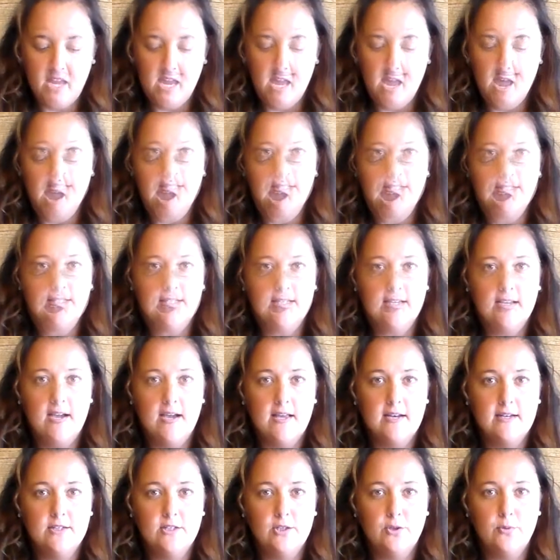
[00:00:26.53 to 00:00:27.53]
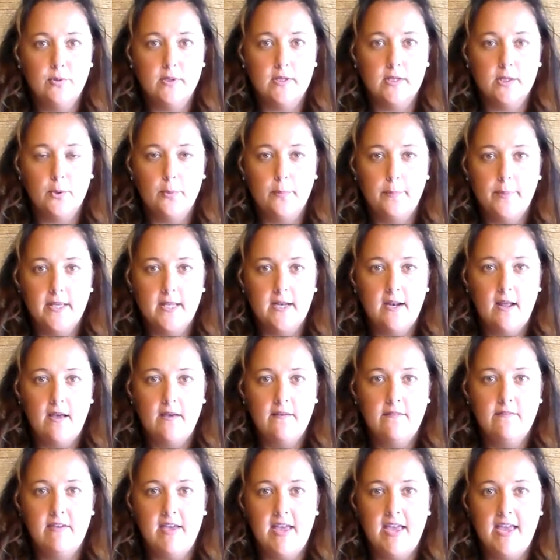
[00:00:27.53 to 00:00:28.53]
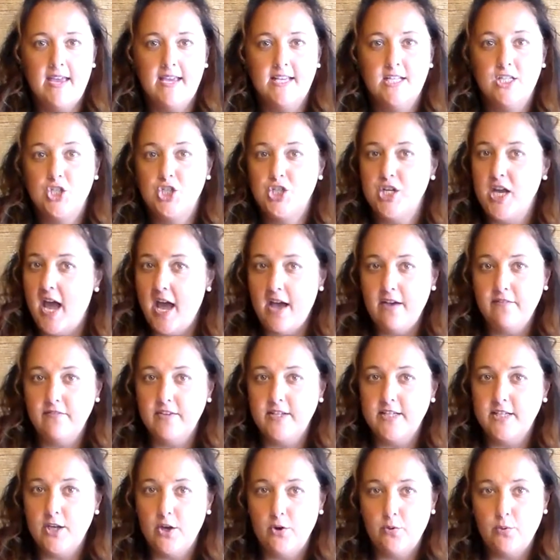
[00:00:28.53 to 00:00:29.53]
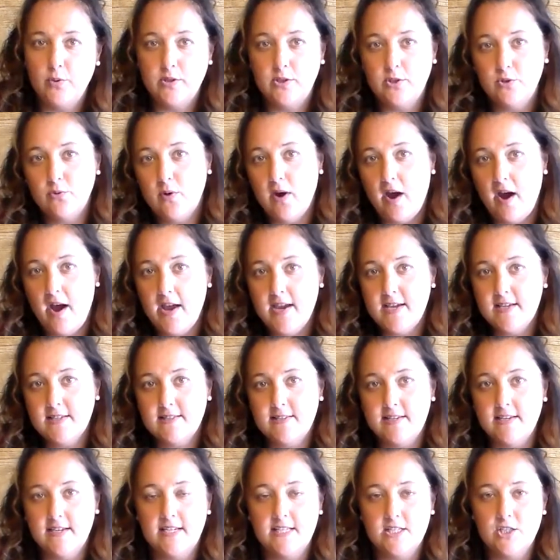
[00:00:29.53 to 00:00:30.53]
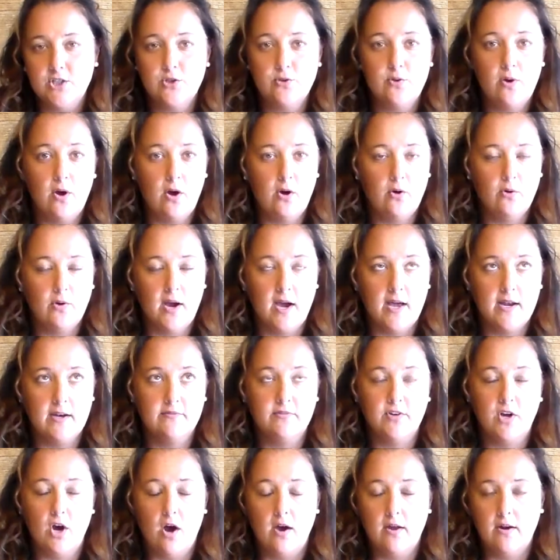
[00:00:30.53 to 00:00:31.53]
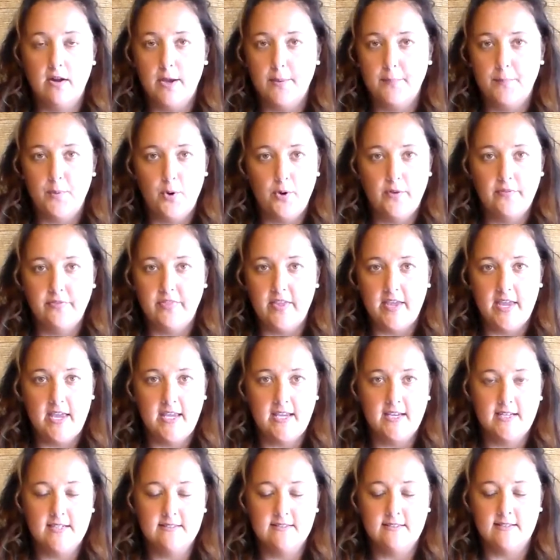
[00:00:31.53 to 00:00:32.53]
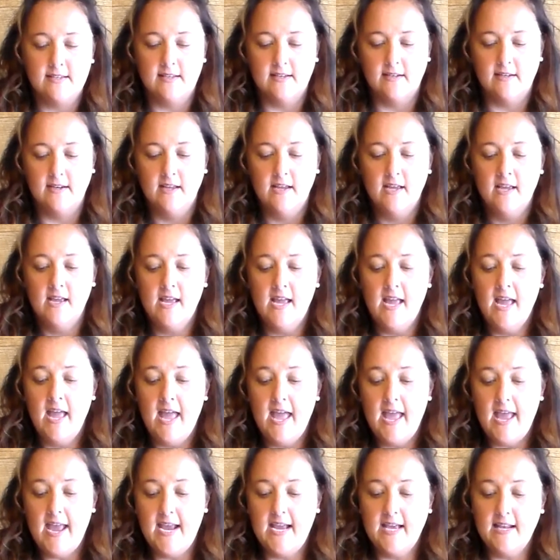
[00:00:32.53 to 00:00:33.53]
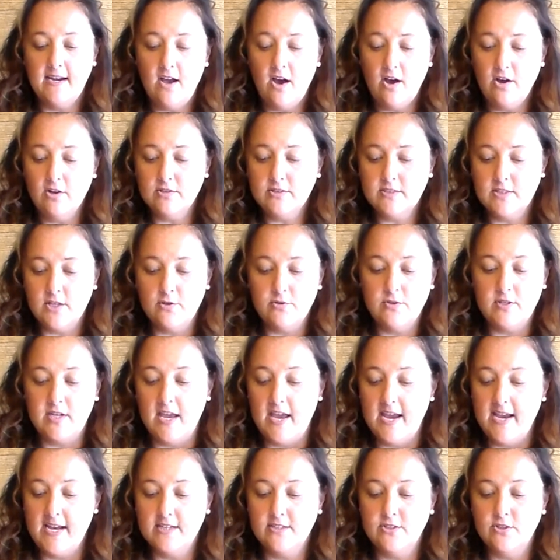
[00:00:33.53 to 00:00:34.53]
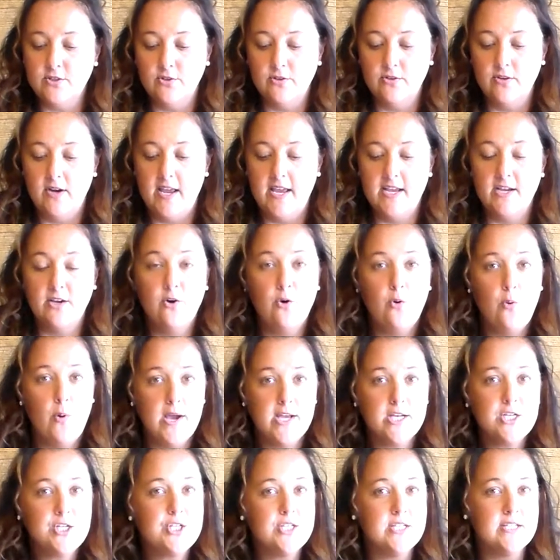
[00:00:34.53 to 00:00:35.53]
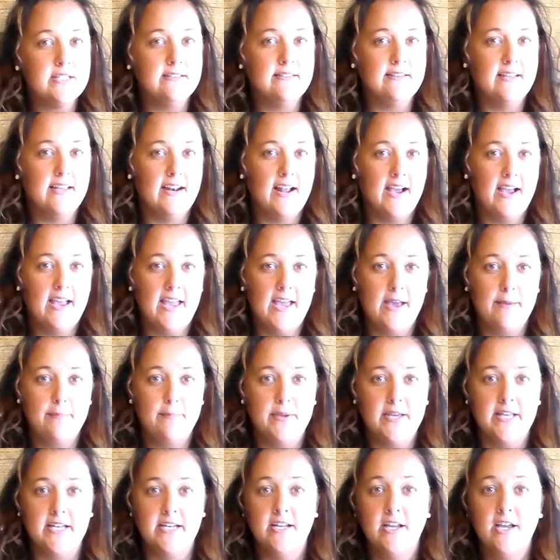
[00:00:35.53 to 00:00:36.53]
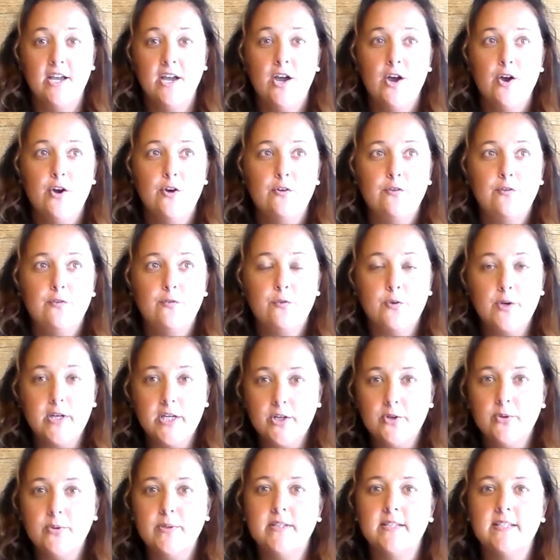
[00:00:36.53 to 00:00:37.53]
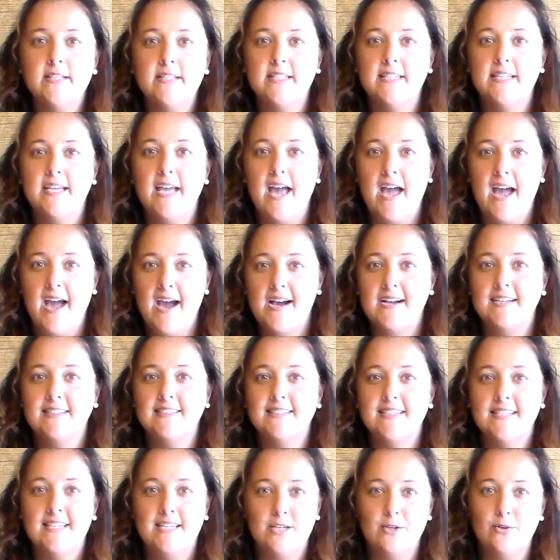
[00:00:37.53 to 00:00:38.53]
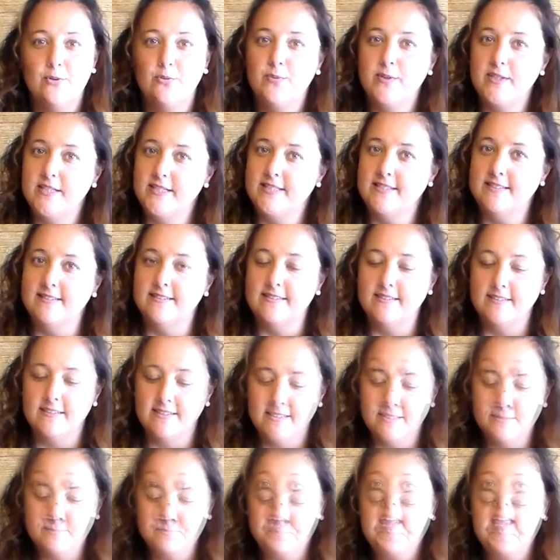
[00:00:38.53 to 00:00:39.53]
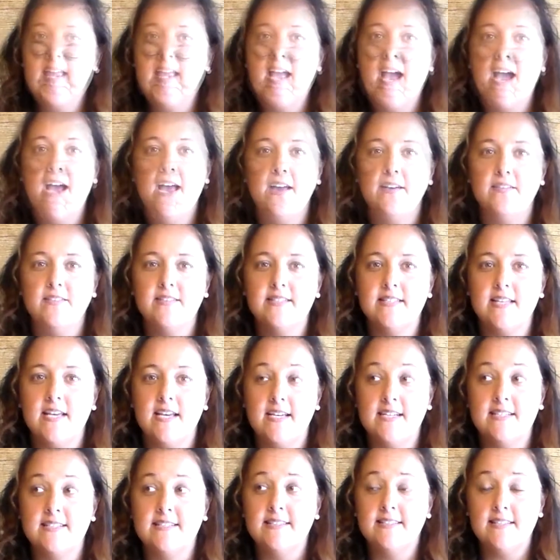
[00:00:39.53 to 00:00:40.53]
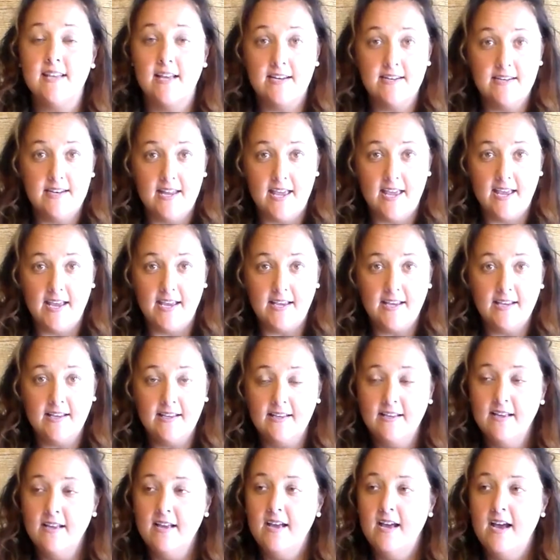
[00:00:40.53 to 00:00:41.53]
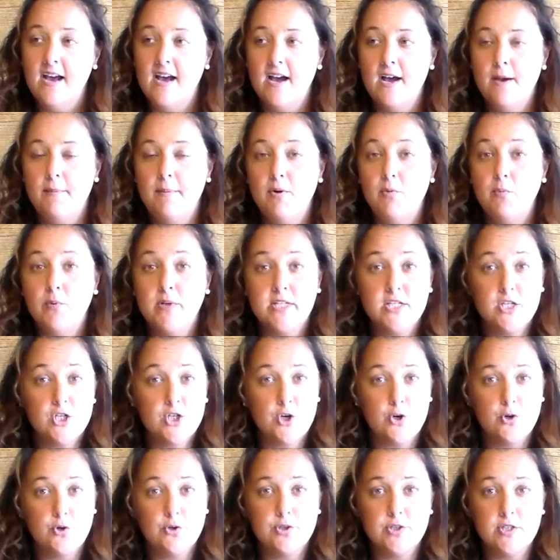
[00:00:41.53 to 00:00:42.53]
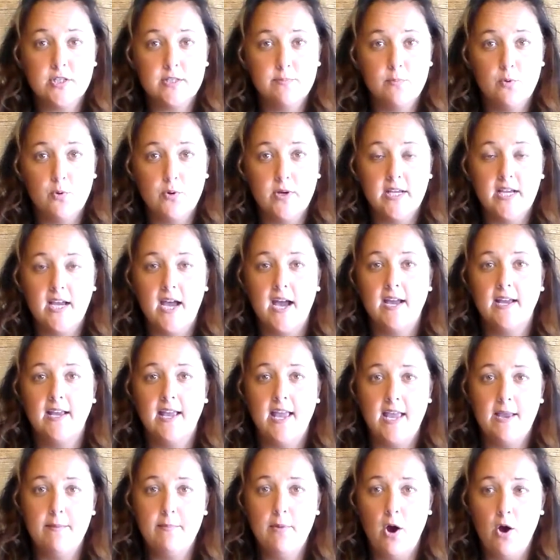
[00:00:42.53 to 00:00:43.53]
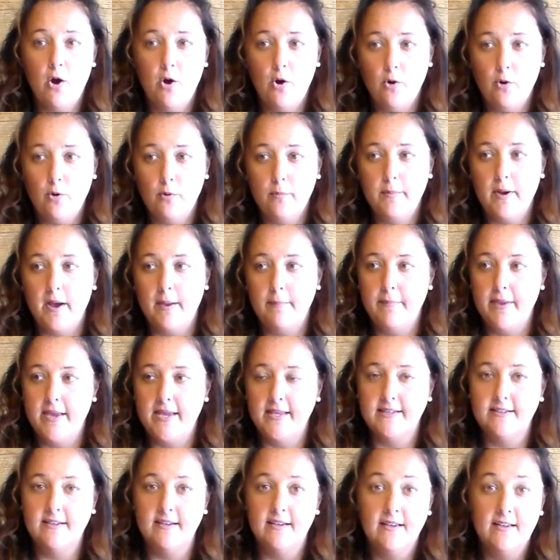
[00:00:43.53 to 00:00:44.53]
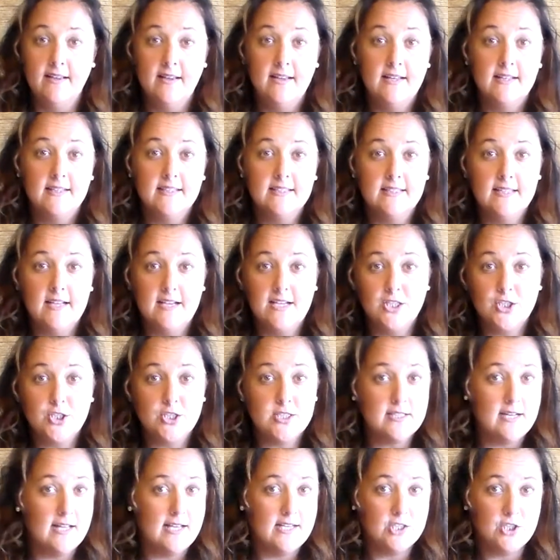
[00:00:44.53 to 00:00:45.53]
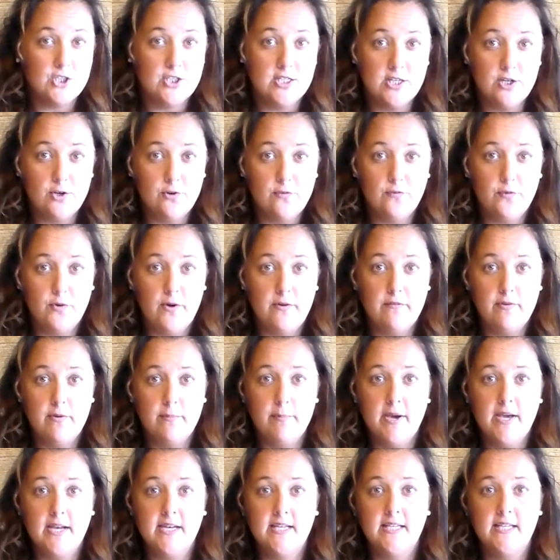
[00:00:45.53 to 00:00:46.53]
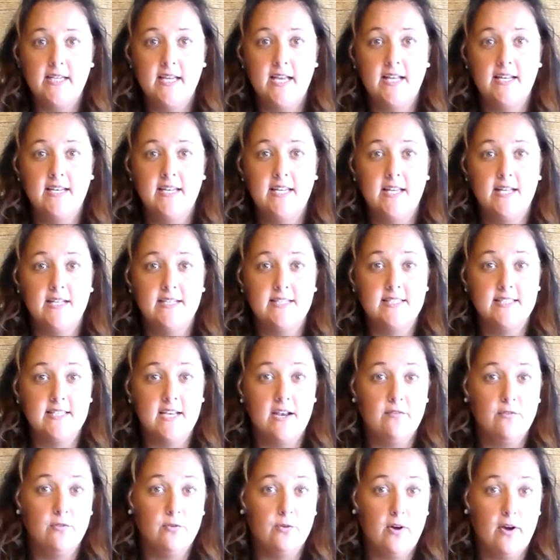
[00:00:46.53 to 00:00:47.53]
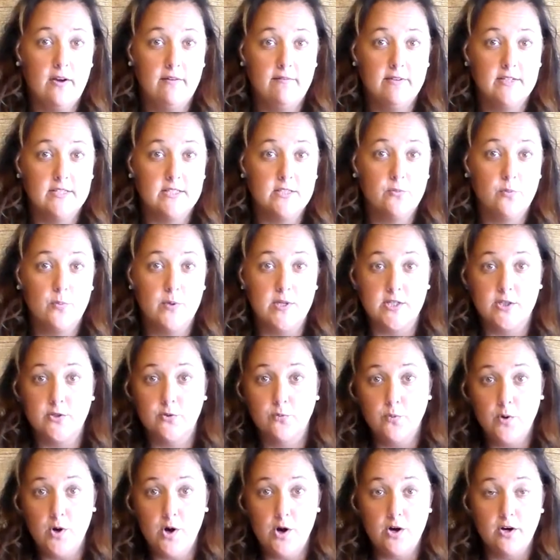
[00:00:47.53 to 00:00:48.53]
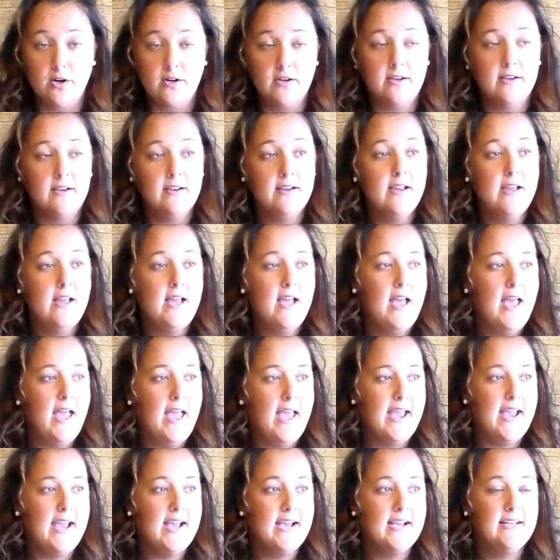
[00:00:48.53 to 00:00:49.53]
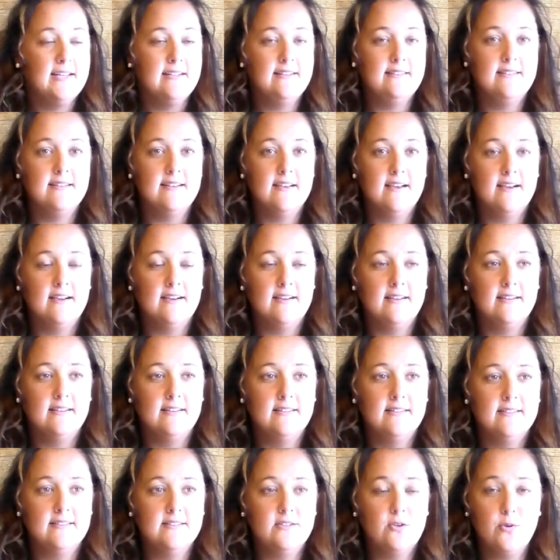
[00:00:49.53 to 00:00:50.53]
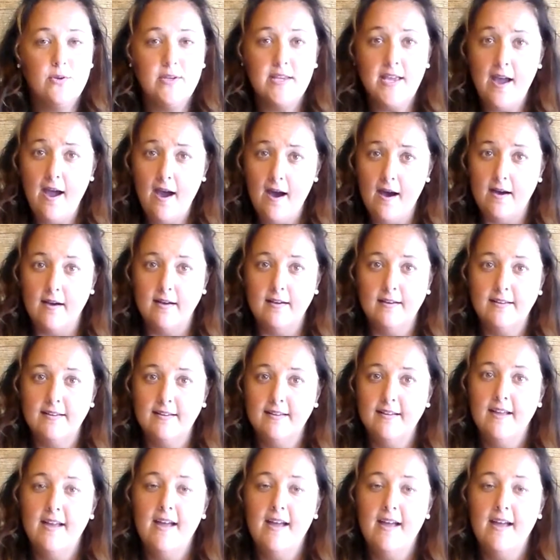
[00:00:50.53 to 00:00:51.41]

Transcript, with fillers: chance to kind of do a little bit of a chat video with you guys and get you all kind of caught up on things and and also to answer a question that I have been frequently asked here recently. Today, I have to say it's Sunday. Um, I went to church this morning. I came home. I made lunch slash dinner for everybody and then several of us went to work. And uh, so yeah,